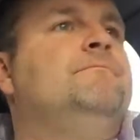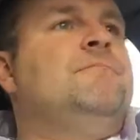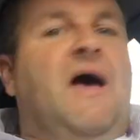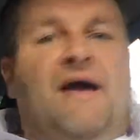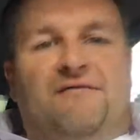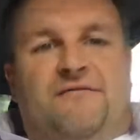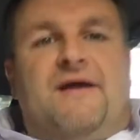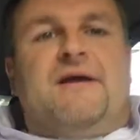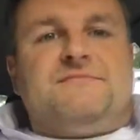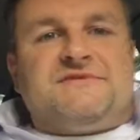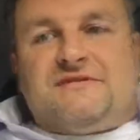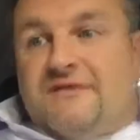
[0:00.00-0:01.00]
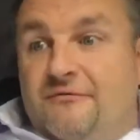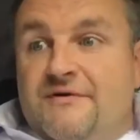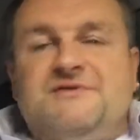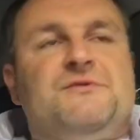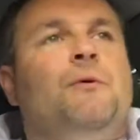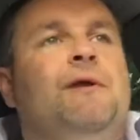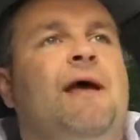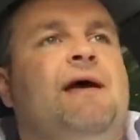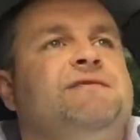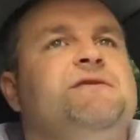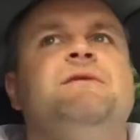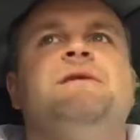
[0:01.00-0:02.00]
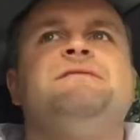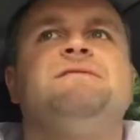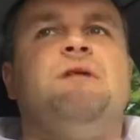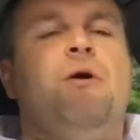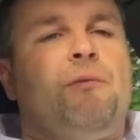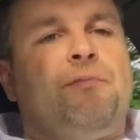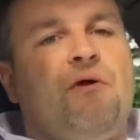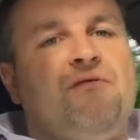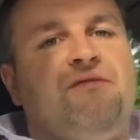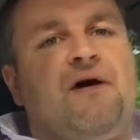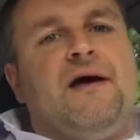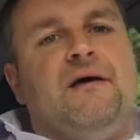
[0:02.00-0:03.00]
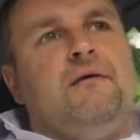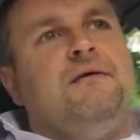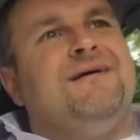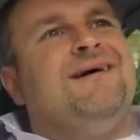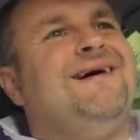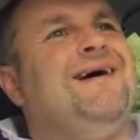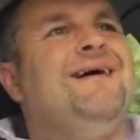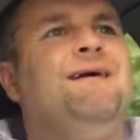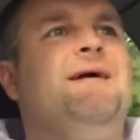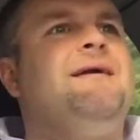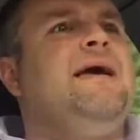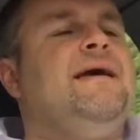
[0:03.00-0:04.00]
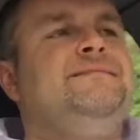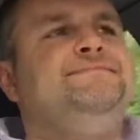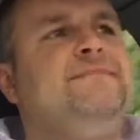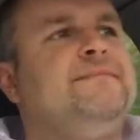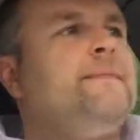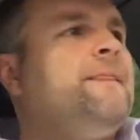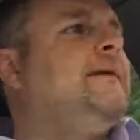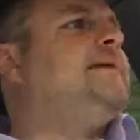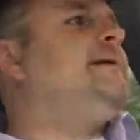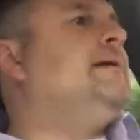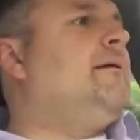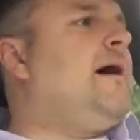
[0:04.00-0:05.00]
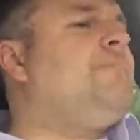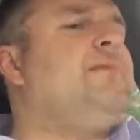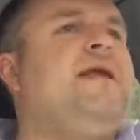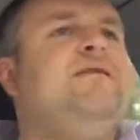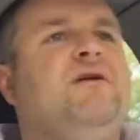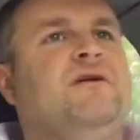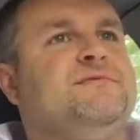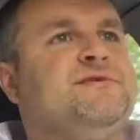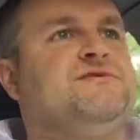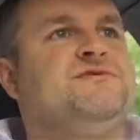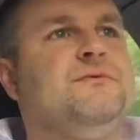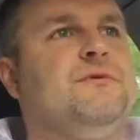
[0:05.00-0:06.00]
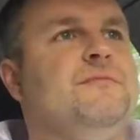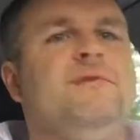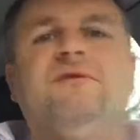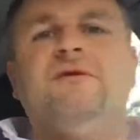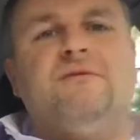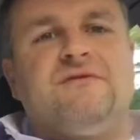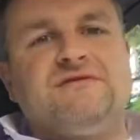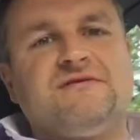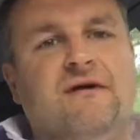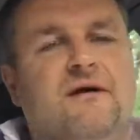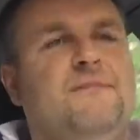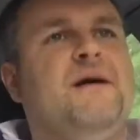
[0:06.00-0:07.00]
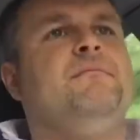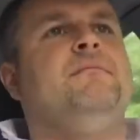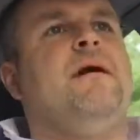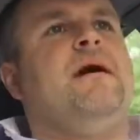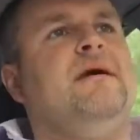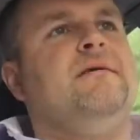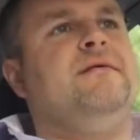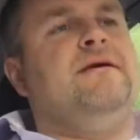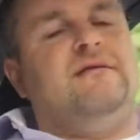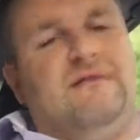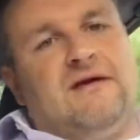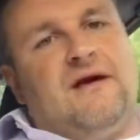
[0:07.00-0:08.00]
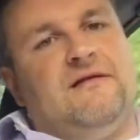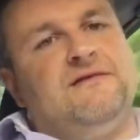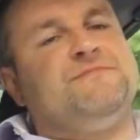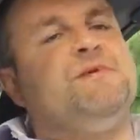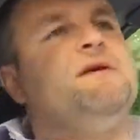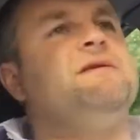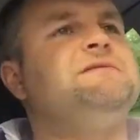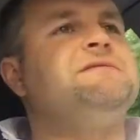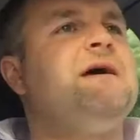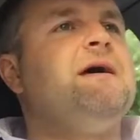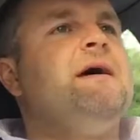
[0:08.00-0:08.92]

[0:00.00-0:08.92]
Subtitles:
diaphragms that the original one had. So it is a lower profile. Again, I'm not even 100% sure what I'm going to do with this car, the Cutlass, because